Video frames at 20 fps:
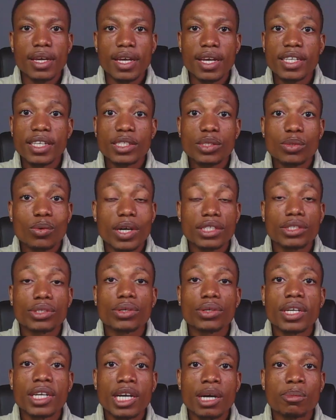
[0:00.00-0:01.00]
As we are
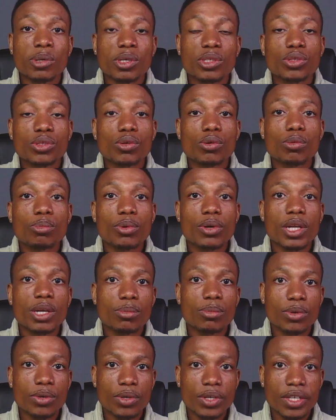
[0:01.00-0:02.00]
talking about Pule
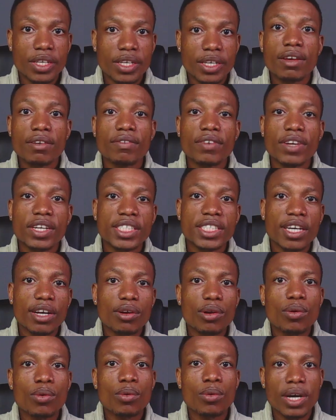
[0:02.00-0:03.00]
Mmodi, Victor
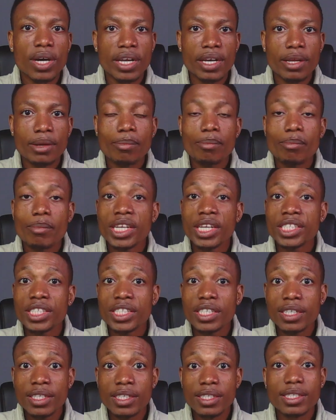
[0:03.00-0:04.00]
Hlungwane
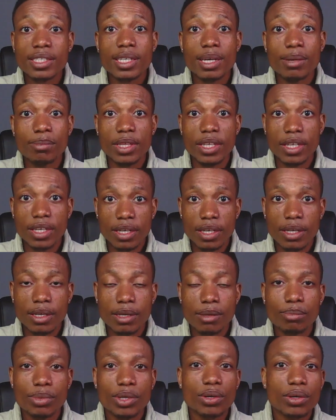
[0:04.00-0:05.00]
mentioned something,
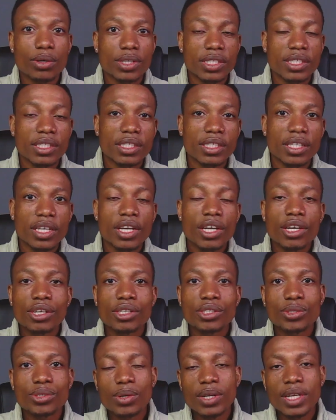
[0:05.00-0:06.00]
because
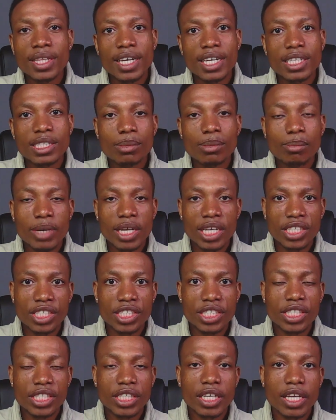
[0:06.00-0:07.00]
during that
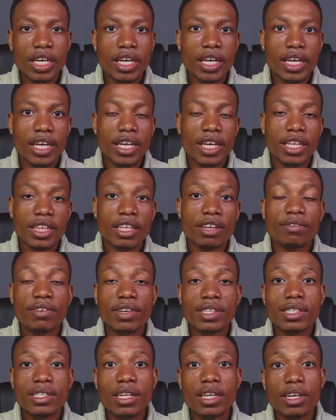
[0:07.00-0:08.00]
match, the
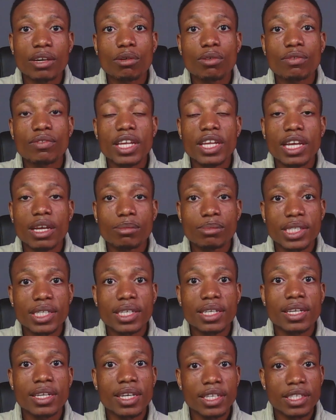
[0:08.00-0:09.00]
first leg of the
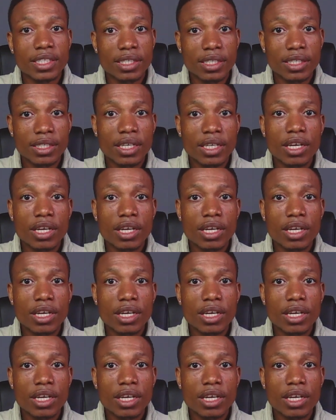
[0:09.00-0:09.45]
MTN 8,